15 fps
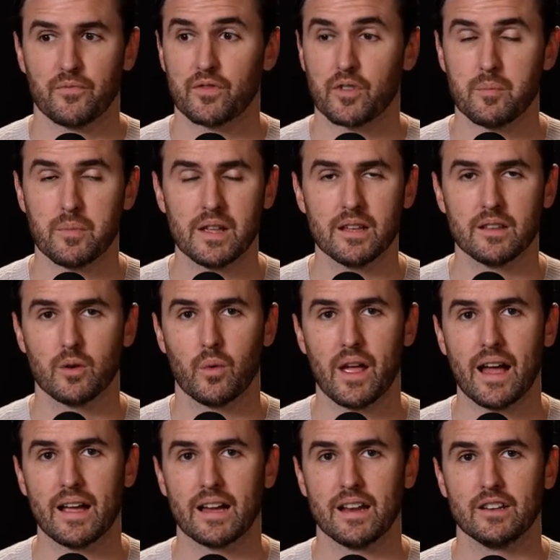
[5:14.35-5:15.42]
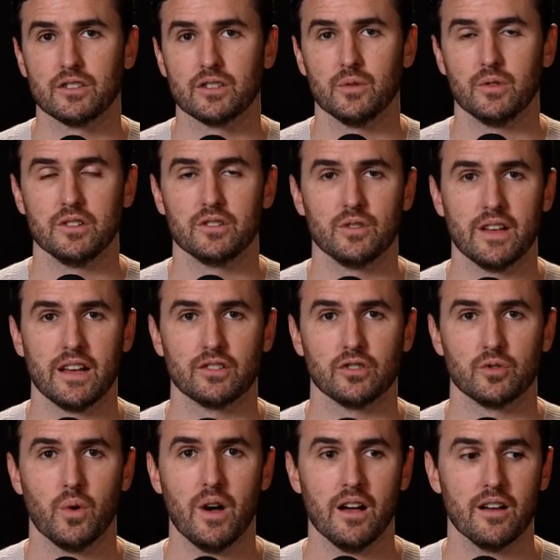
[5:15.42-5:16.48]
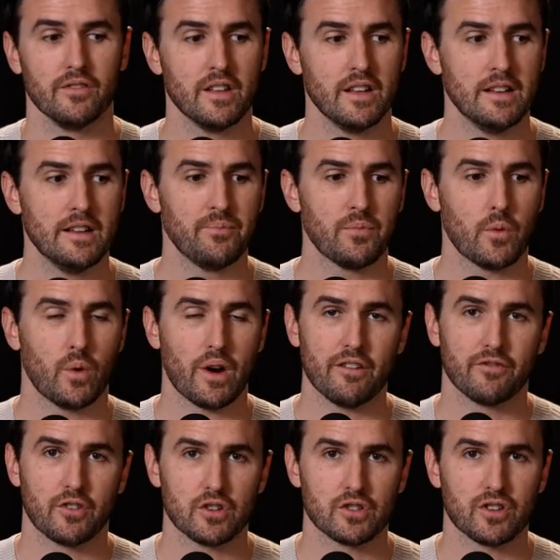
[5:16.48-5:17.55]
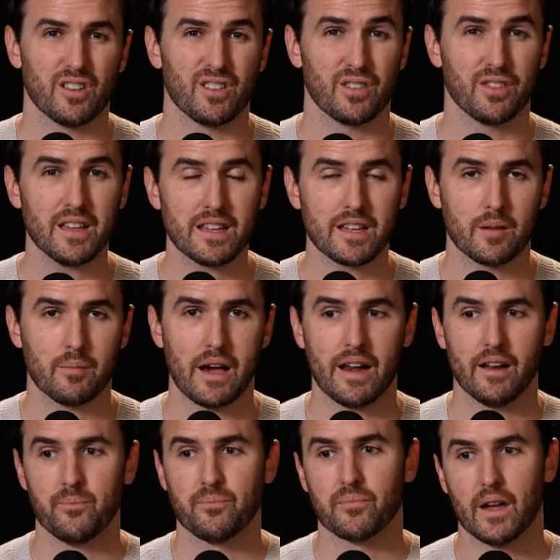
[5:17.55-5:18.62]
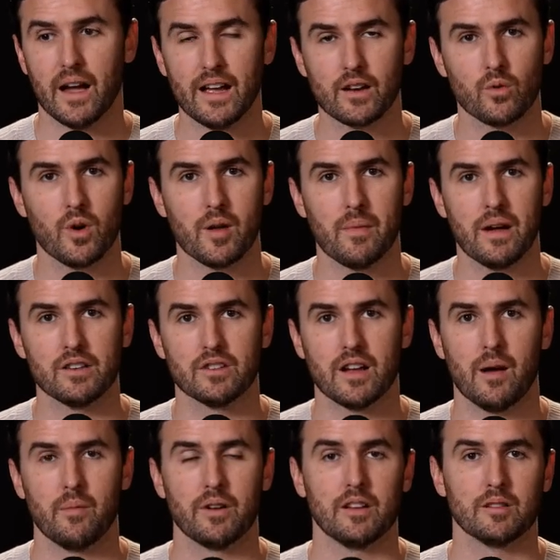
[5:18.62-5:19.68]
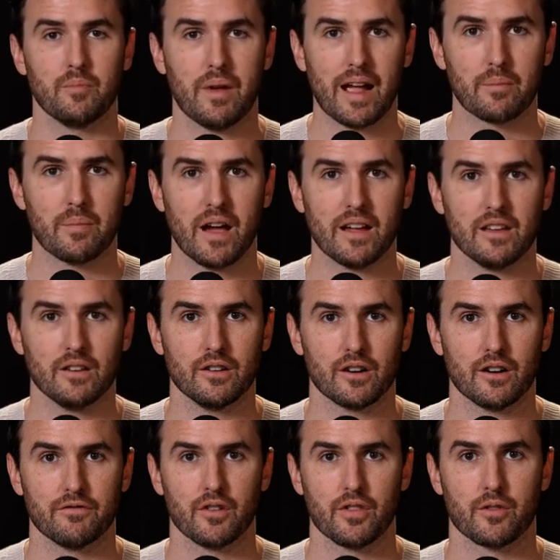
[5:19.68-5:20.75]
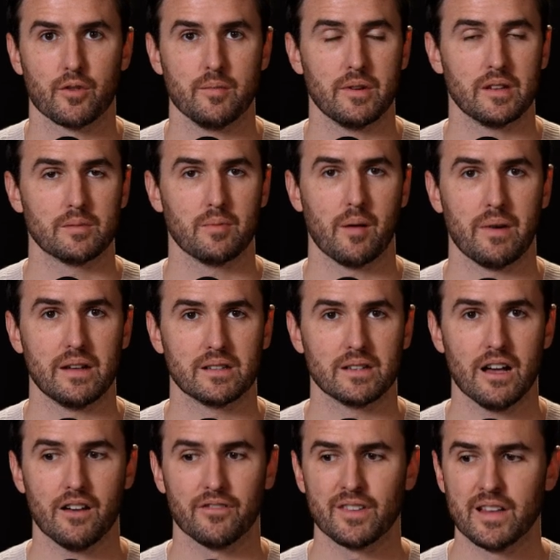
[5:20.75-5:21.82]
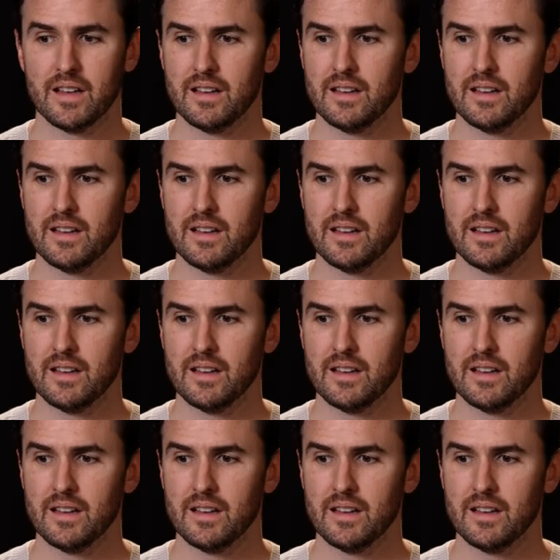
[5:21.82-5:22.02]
For me, the way I got into it in 2012, when I first started thinking about it, I had quit my job and I was backpacking Europe for three months by myself.